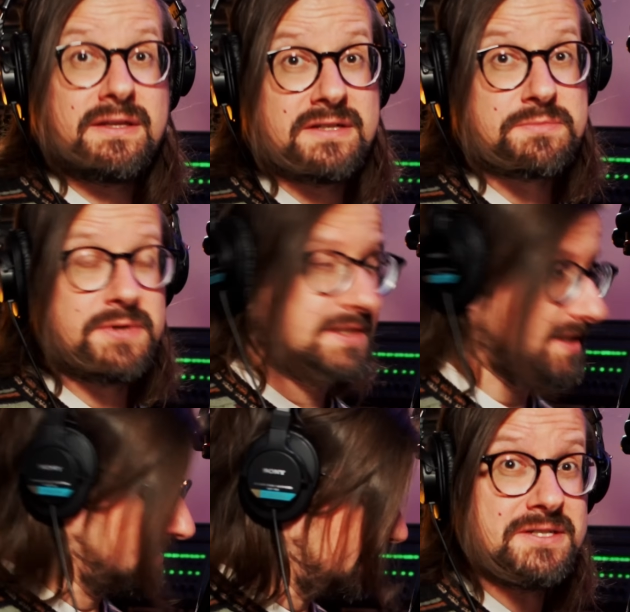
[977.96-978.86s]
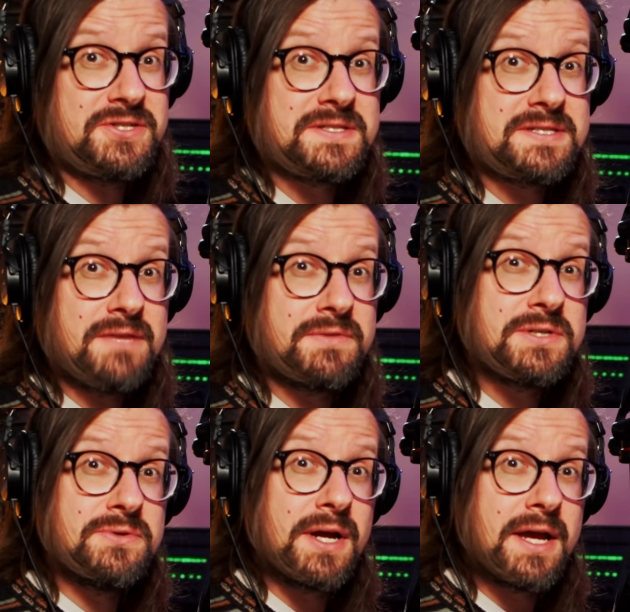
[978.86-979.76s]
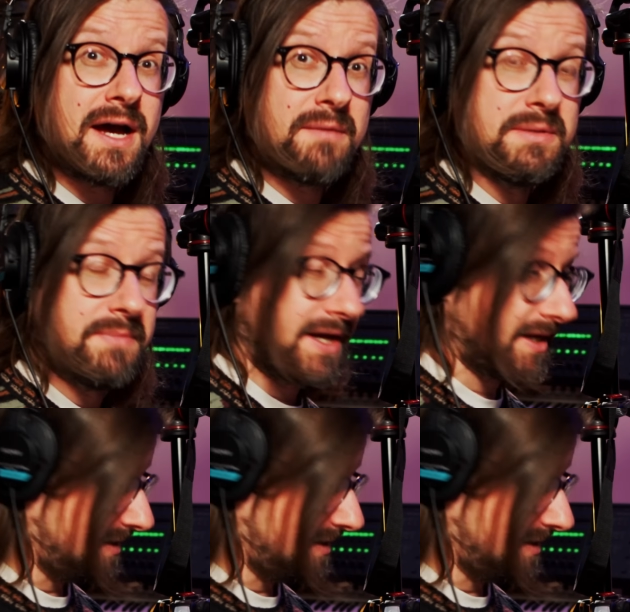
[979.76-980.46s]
that's pretty easy. Just save it to a cubby bang.